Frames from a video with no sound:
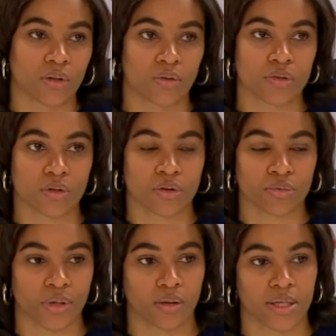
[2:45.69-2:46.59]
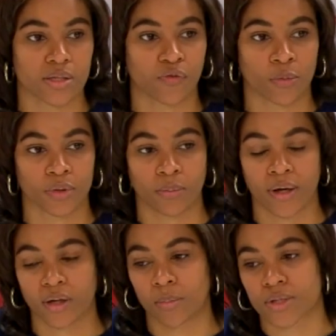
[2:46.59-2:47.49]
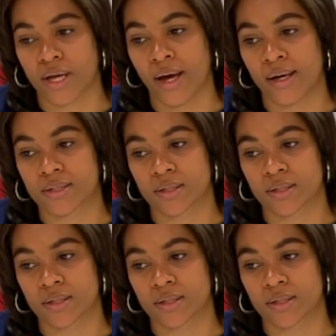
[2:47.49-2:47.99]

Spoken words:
Those are the three. That's the formula Mike Neighbors has.